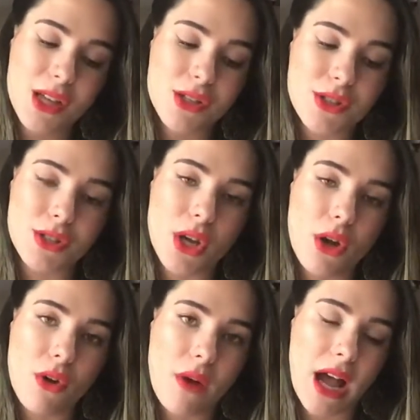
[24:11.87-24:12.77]

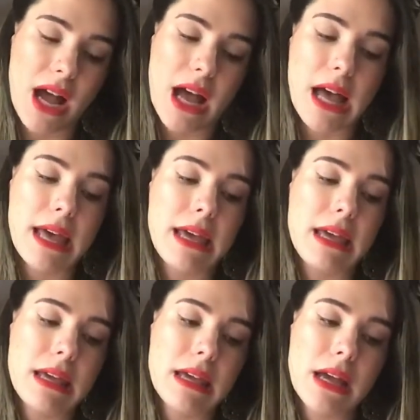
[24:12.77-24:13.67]
So
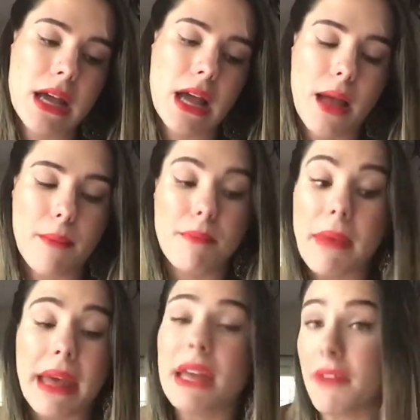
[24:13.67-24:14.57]
I
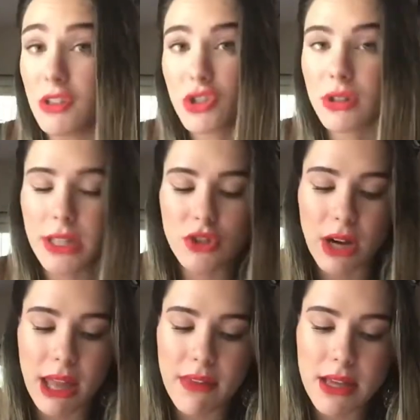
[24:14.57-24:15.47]
may eventually
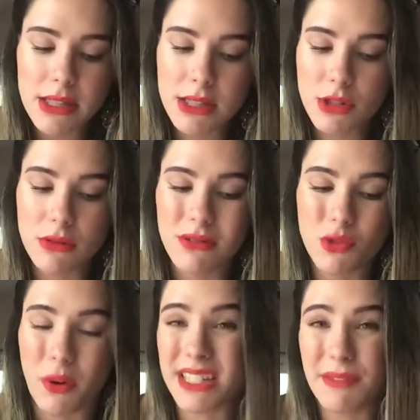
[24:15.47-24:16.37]
try this.
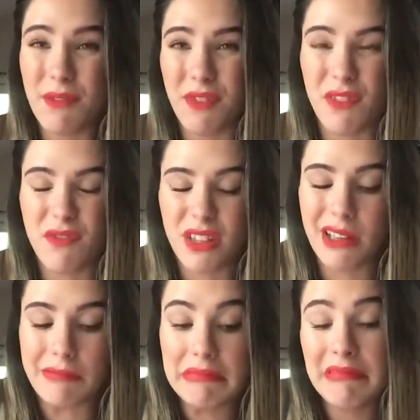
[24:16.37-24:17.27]

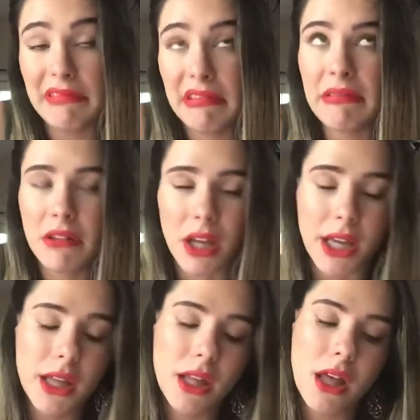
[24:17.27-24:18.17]
$27.50.
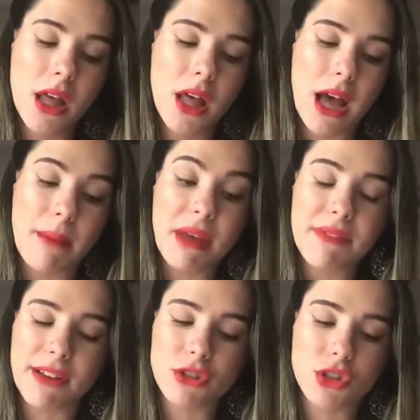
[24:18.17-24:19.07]
Okay. I may
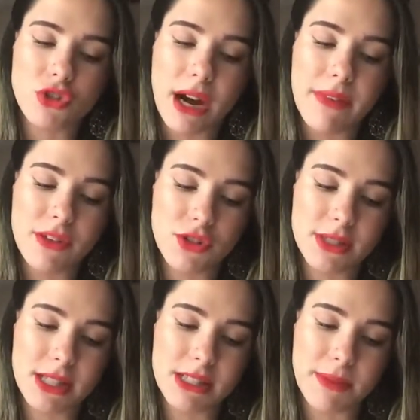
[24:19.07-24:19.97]
eventually try this,
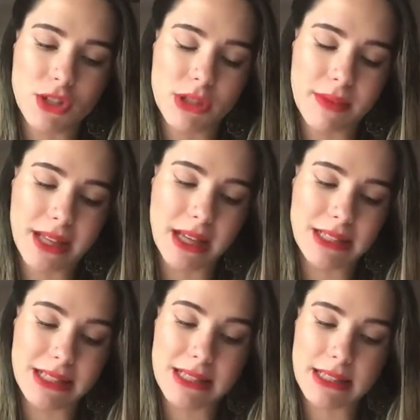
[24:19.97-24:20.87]
just especially because
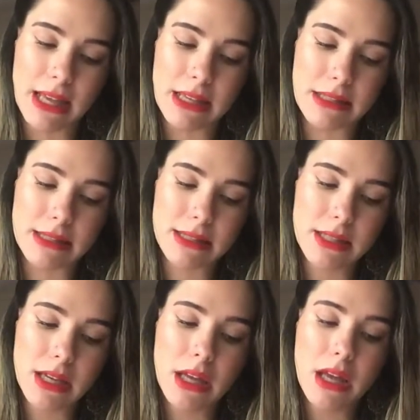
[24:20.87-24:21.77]
it says
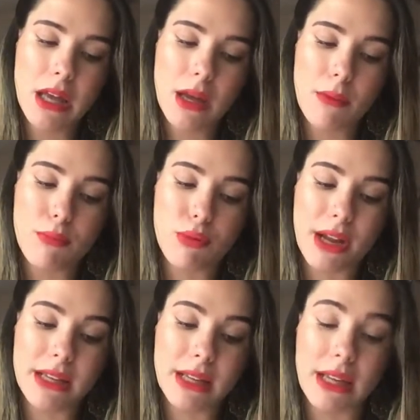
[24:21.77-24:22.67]

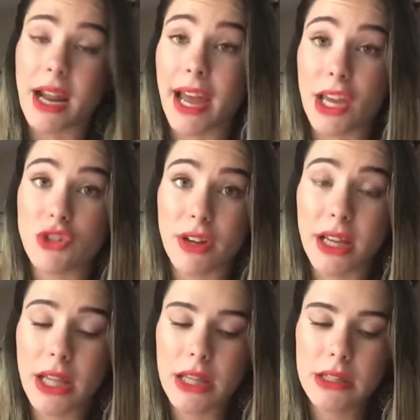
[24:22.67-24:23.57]
brightening and
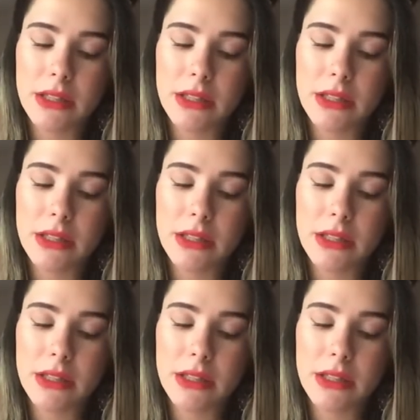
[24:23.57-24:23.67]
hydrating,